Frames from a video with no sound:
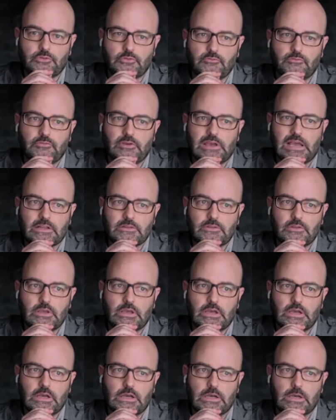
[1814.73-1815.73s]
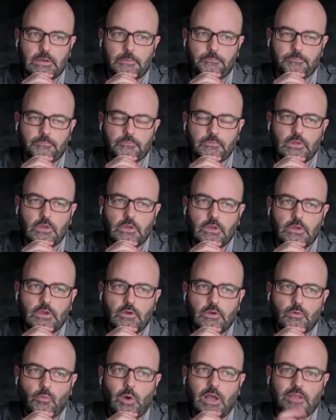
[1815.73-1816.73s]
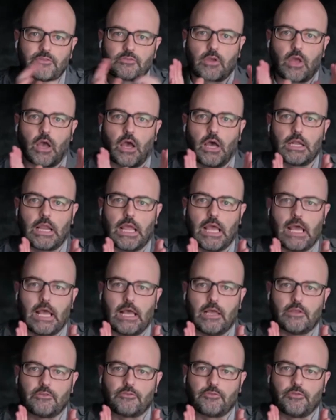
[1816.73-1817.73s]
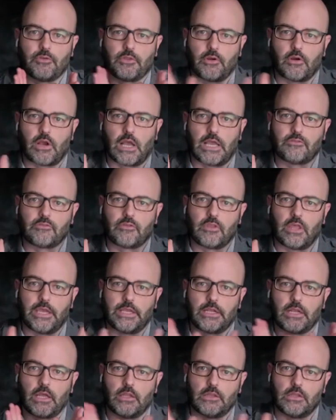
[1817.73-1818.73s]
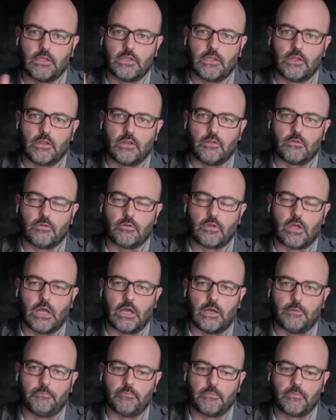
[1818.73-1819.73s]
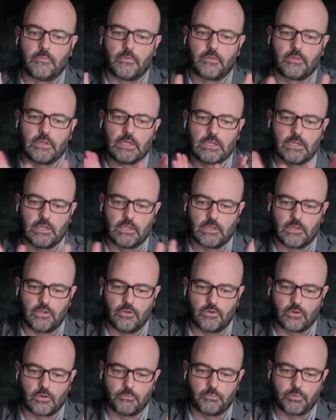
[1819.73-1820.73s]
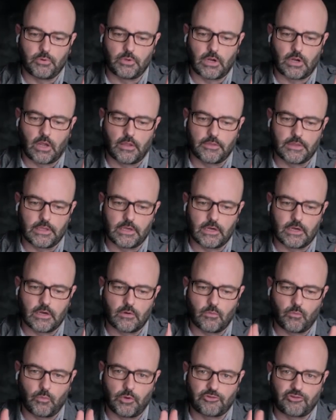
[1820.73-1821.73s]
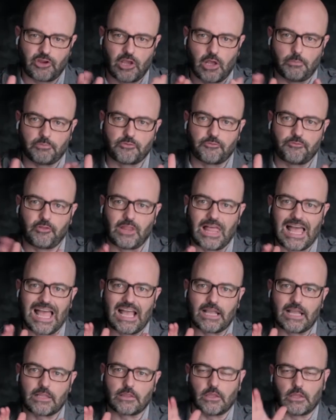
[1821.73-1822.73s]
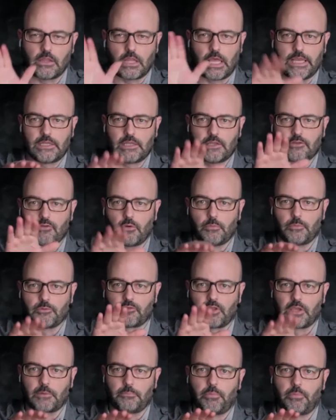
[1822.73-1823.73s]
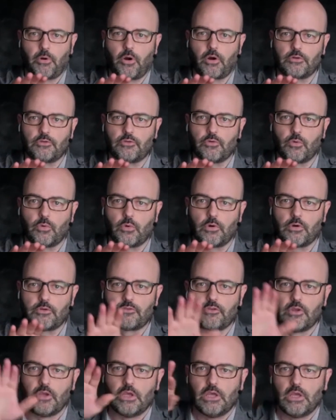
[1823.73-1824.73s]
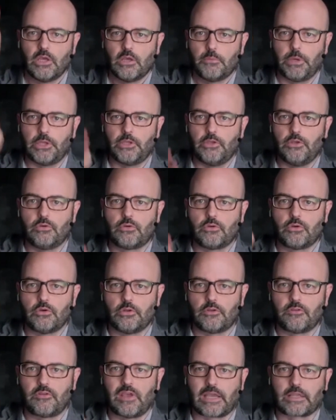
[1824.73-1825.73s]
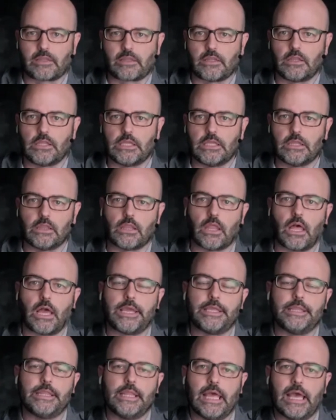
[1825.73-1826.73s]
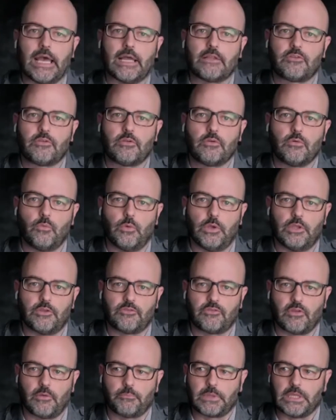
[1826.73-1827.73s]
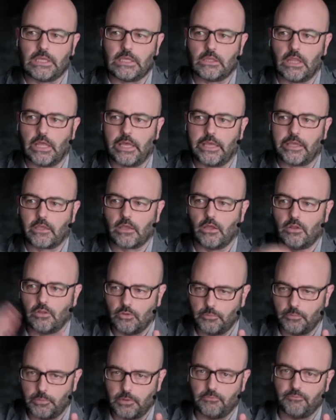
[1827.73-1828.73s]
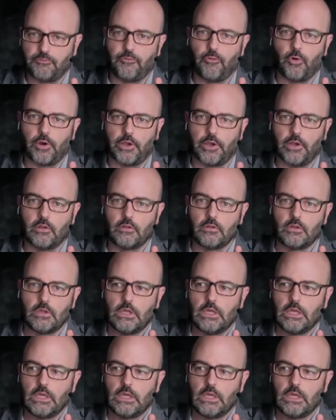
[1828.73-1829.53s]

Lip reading: in fact, Westcott has for their ice light a little thing that you can put on there which helps flag the light. It's almost like barn doors, but you could technically line that with something like aluminum foil,